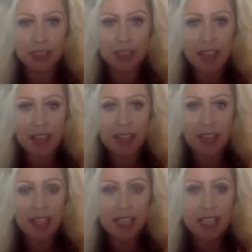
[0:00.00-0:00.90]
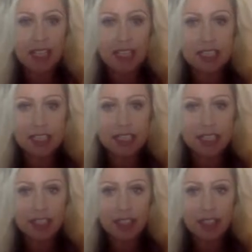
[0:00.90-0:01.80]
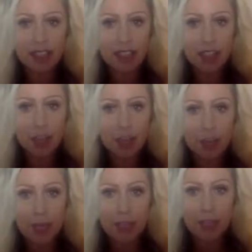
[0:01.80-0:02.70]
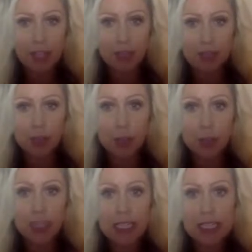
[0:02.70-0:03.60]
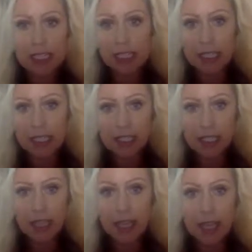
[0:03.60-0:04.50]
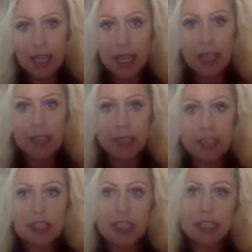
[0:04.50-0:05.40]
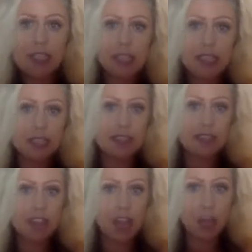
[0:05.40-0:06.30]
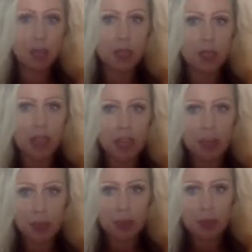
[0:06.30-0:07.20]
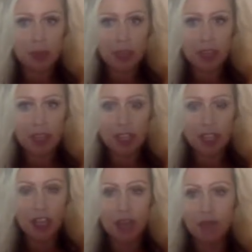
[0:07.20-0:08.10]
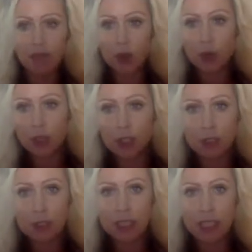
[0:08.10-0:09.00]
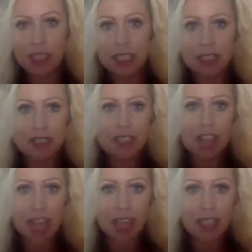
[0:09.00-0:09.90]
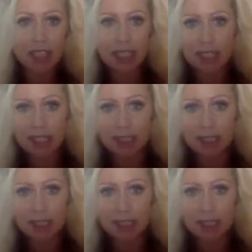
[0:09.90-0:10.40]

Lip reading: that in detail. But if you're needy, and needy is not what a lot of women think. Vulnerability is not needy.